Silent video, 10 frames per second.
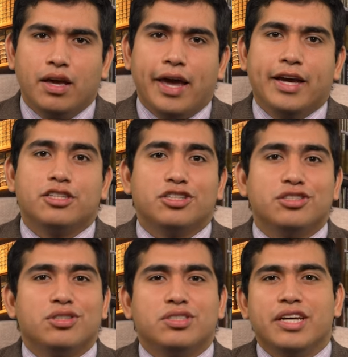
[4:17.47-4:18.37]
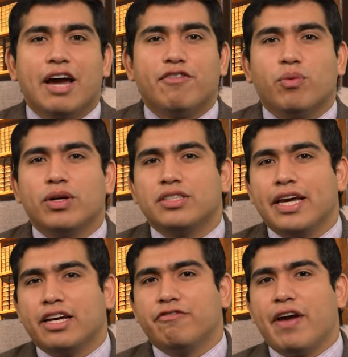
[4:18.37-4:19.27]
Anxious to see everyone
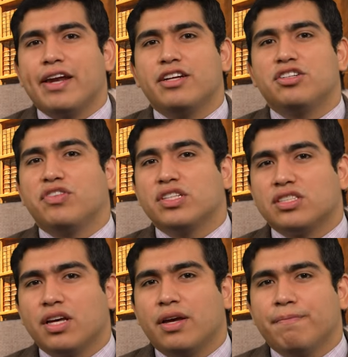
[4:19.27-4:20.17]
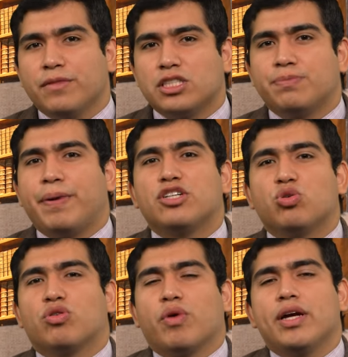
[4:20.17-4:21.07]
take advantage of this
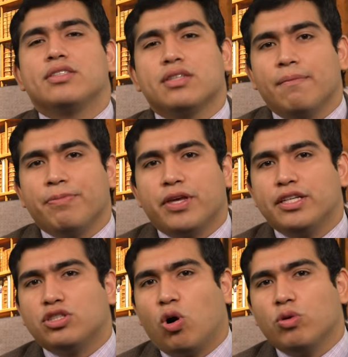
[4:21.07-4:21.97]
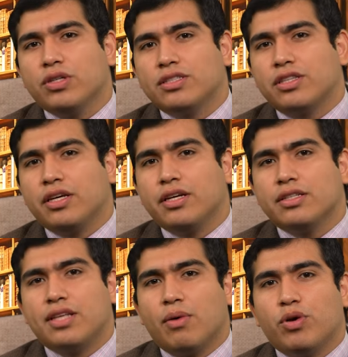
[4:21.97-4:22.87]
special grace, he told us
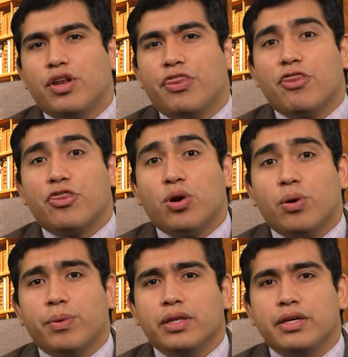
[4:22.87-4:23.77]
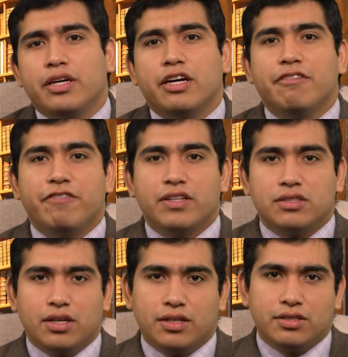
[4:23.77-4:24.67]
things that would thoroughly
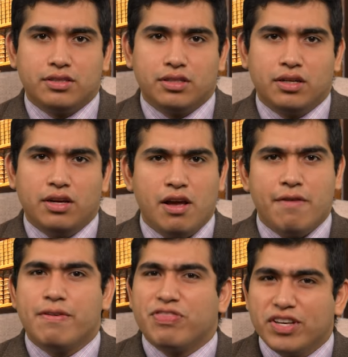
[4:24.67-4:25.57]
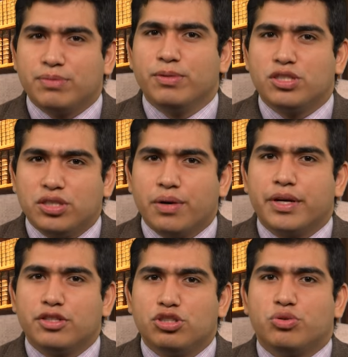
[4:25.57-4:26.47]
convince us that this
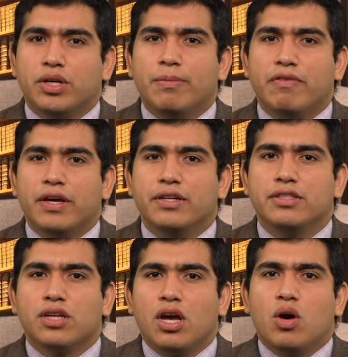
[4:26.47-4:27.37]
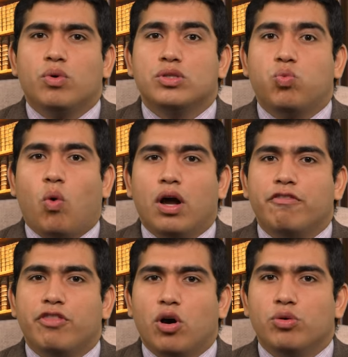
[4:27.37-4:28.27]
mysterious dream of his was one
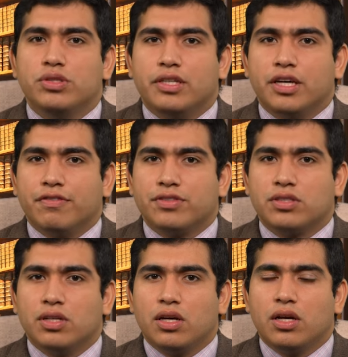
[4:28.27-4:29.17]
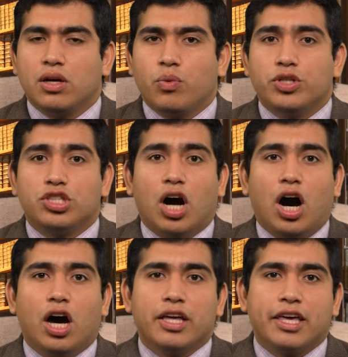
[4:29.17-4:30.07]
of those gifts which
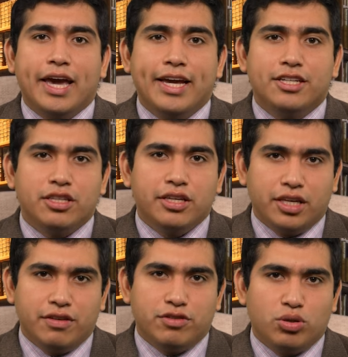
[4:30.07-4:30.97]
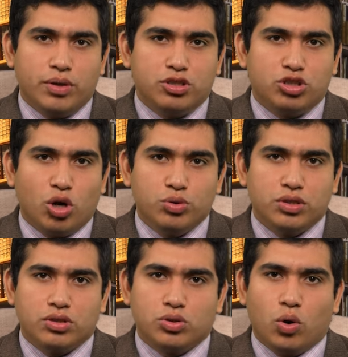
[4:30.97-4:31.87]
God occasionally gives to his
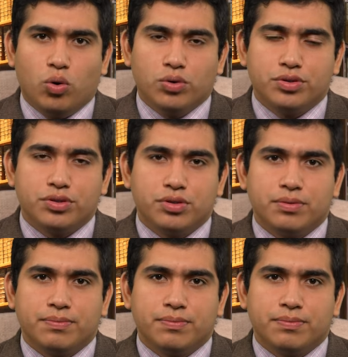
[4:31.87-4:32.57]
chosen souls.